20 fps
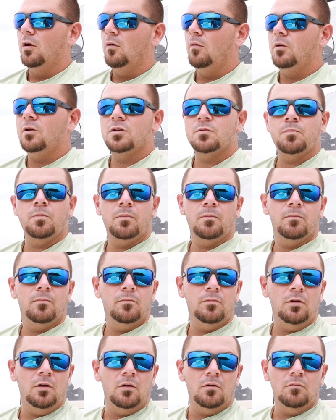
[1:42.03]
We just,
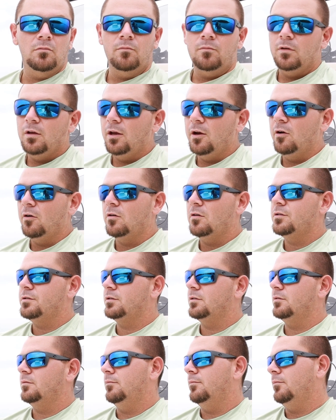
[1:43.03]
you know, here's
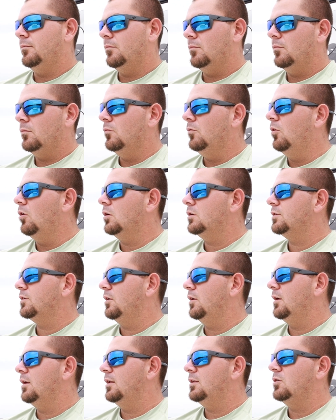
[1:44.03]
a, looks
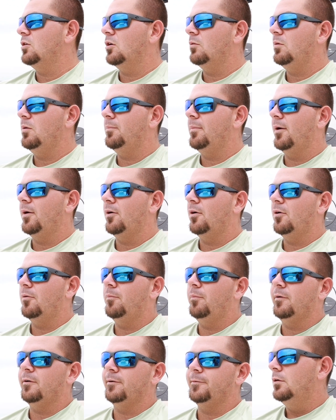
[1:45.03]
like it's going to be better,
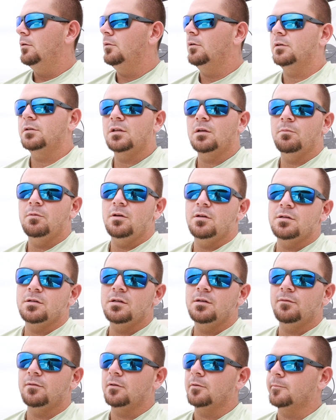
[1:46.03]
but looks can be
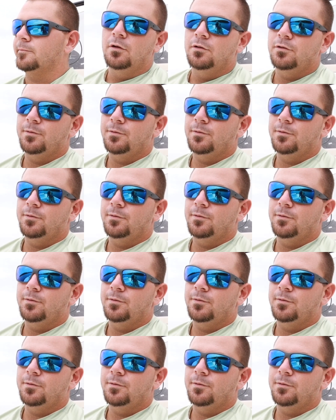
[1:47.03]
deceiving.